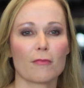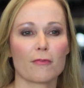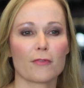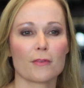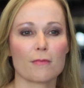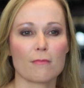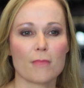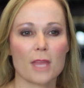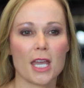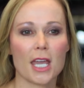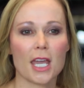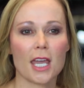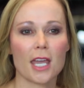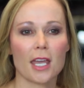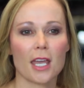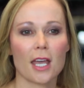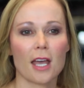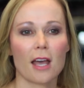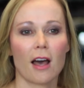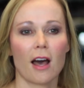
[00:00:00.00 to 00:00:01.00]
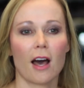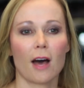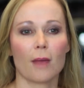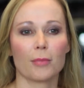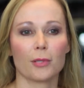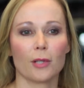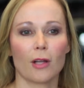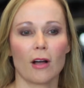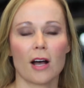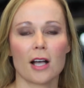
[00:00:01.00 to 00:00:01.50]
For me,
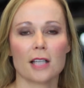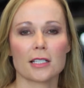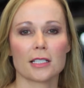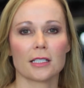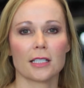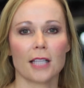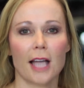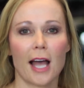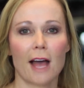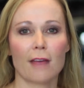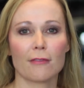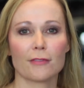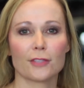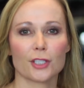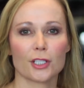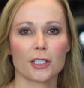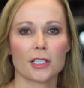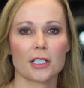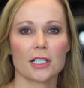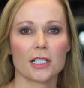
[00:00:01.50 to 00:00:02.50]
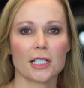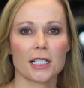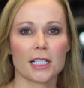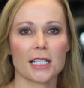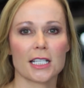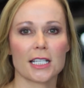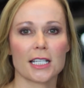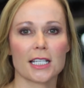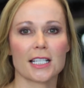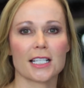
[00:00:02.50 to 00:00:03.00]
applause and laughter
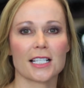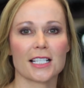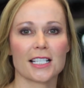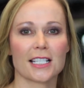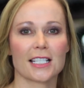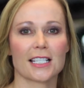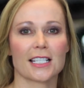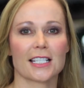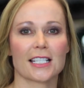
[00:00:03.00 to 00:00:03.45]
is